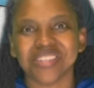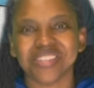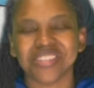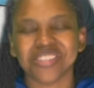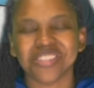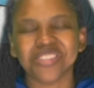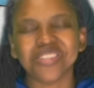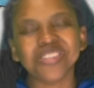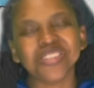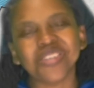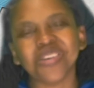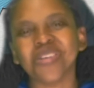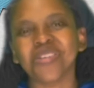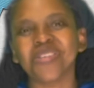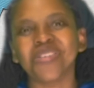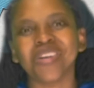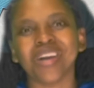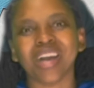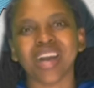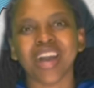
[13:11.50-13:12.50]

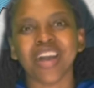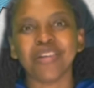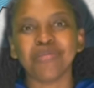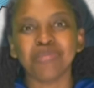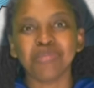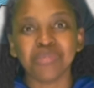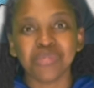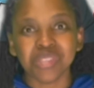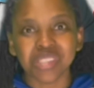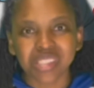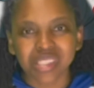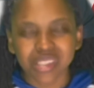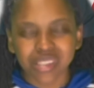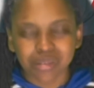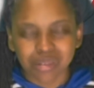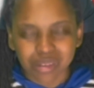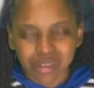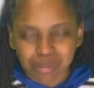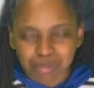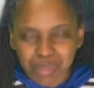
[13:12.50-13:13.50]
So I'm
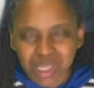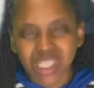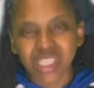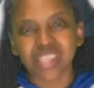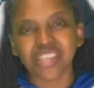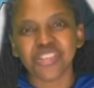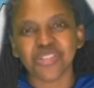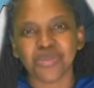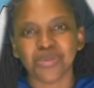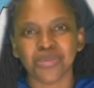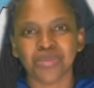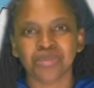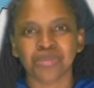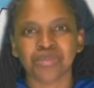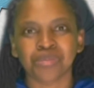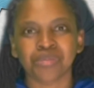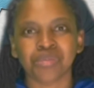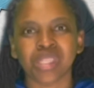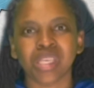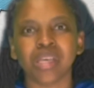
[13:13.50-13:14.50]
begging you,
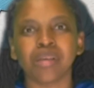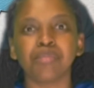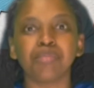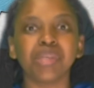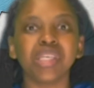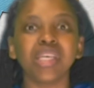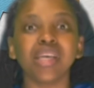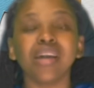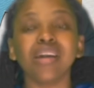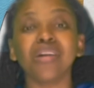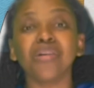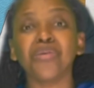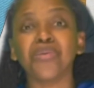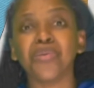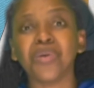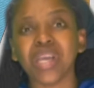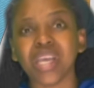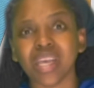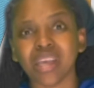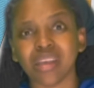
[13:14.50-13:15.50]
be
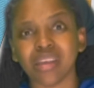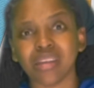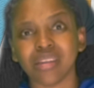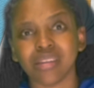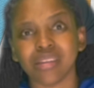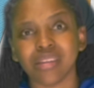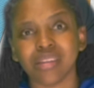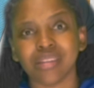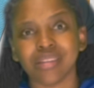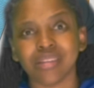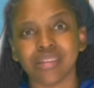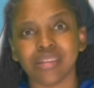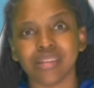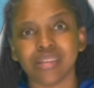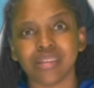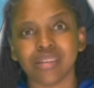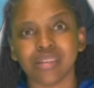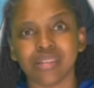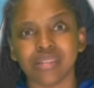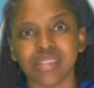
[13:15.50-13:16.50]
aware
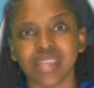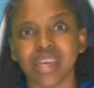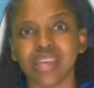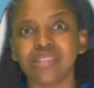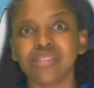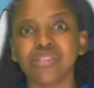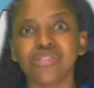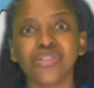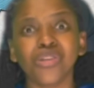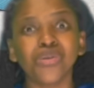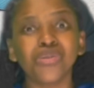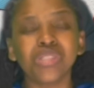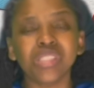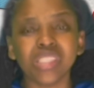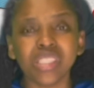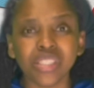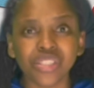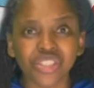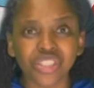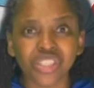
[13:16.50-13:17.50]
that those
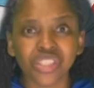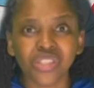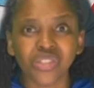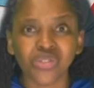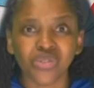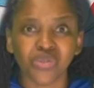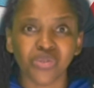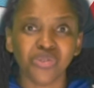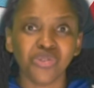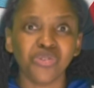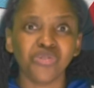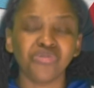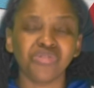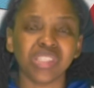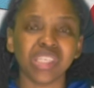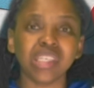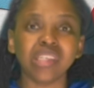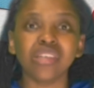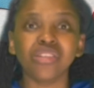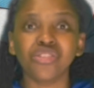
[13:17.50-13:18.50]
teachers who you've
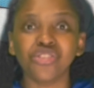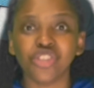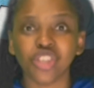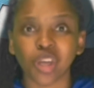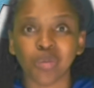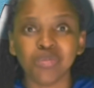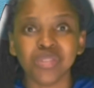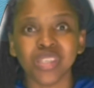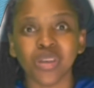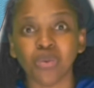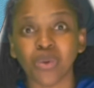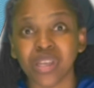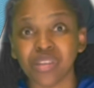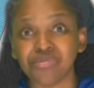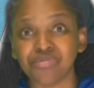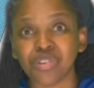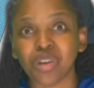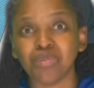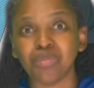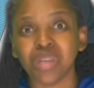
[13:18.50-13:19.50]
taken jobs away
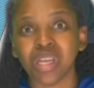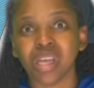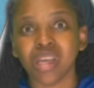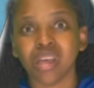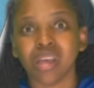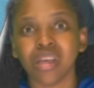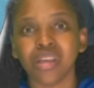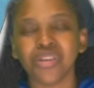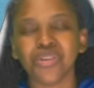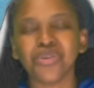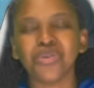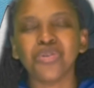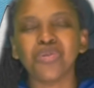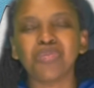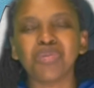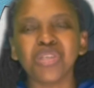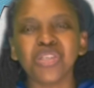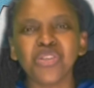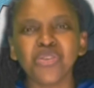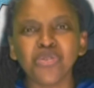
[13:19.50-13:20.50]
from could
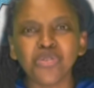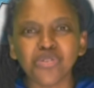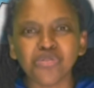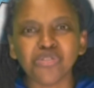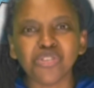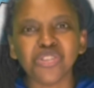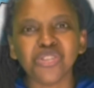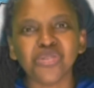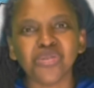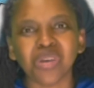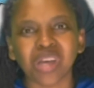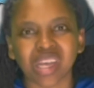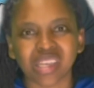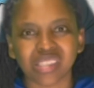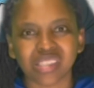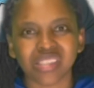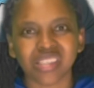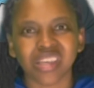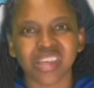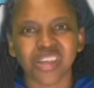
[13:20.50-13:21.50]
be useful to
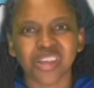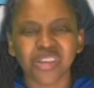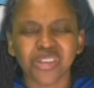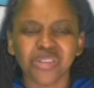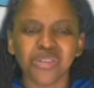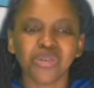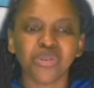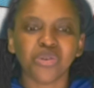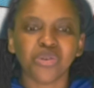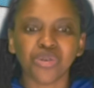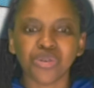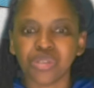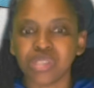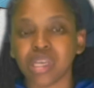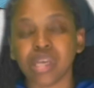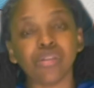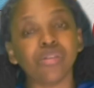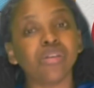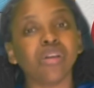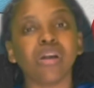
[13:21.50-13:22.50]
us. You could,
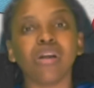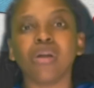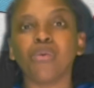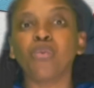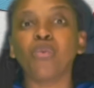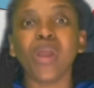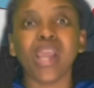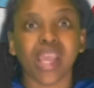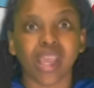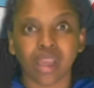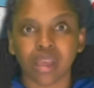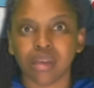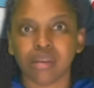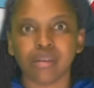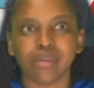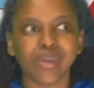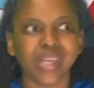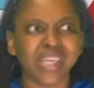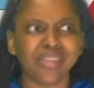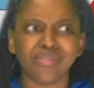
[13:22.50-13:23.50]
I don't know
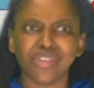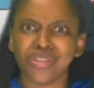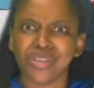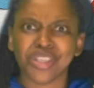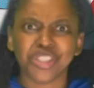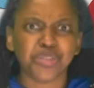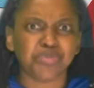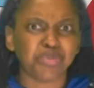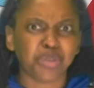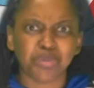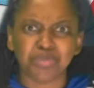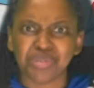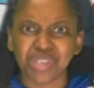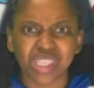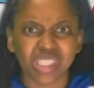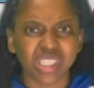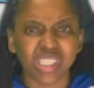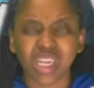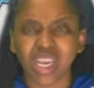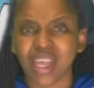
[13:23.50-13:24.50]
wherever you're
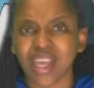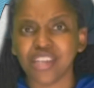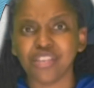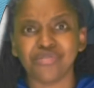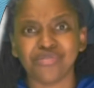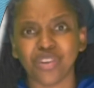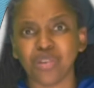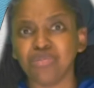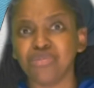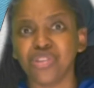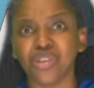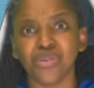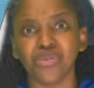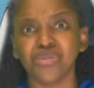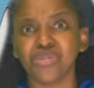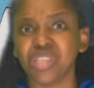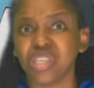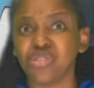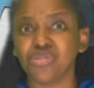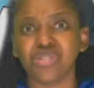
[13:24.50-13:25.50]
expropriating land from, though
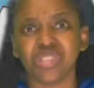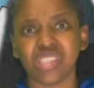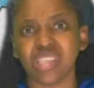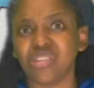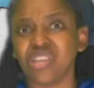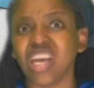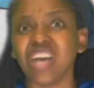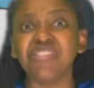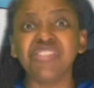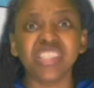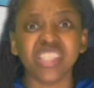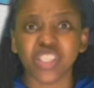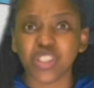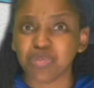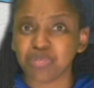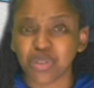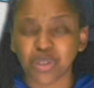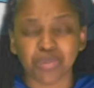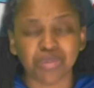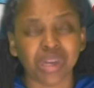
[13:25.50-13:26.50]
that you say you haven't
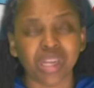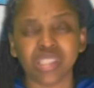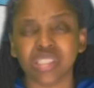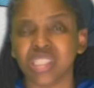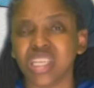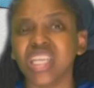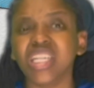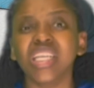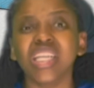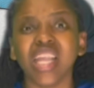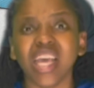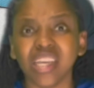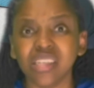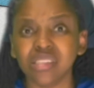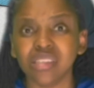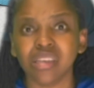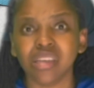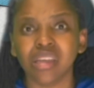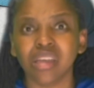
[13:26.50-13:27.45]
expropriated any land,